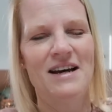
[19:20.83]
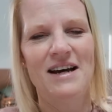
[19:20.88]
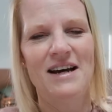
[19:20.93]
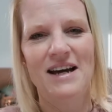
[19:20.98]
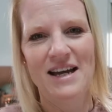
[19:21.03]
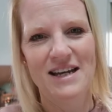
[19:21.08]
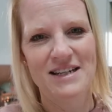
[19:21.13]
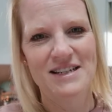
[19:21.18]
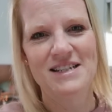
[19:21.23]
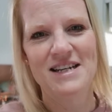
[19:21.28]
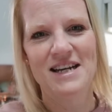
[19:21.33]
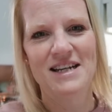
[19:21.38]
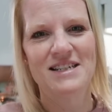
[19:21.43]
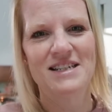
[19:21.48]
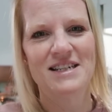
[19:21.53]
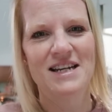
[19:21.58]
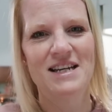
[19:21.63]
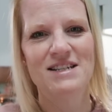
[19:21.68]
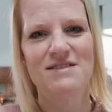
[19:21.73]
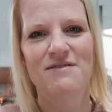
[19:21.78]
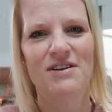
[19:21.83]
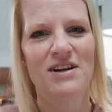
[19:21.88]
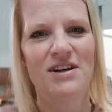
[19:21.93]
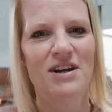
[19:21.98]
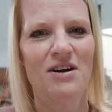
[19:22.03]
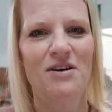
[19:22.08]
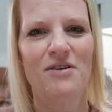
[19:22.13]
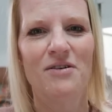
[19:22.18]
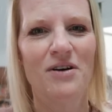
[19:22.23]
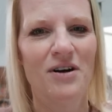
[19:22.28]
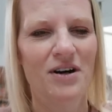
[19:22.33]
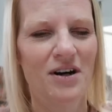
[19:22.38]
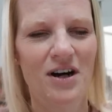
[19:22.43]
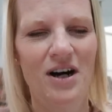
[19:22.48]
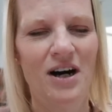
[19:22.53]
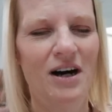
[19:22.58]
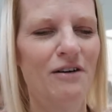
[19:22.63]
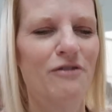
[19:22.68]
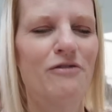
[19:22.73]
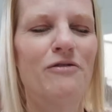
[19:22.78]
I had to take today's video
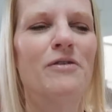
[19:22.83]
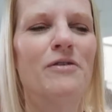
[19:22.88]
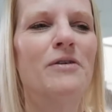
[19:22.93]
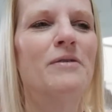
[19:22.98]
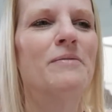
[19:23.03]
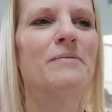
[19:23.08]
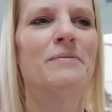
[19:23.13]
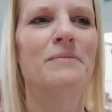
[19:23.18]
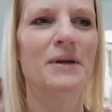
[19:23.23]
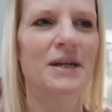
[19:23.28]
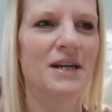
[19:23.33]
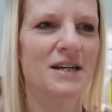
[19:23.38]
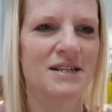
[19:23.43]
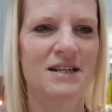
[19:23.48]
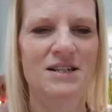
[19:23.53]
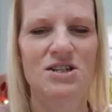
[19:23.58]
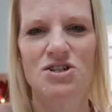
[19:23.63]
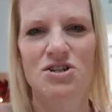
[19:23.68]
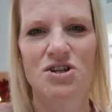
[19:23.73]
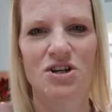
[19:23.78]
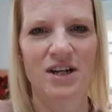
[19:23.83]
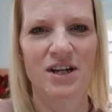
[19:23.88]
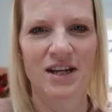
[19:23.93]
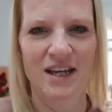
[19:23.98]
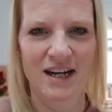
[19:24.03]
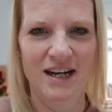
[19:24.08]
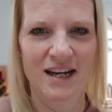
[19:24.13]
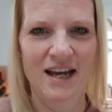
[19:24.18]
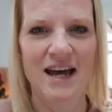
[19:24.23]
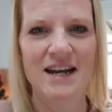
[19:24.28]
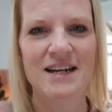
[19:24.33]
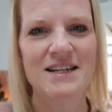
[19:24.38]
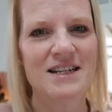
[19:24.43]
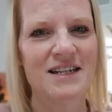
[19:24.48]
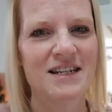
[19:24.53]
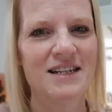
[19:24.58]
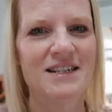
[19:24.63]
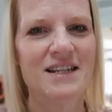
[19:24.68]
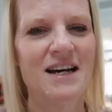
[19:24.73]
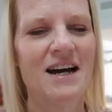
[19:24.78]
off because I just couldn't get it
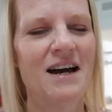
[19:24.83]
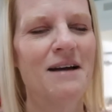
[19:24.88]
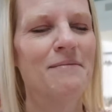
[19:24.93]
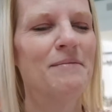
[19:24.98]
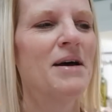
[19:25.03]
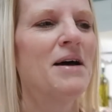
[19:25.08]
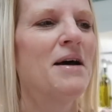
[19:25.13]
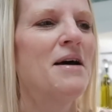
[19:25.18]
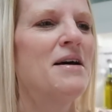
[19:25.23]
edited in time.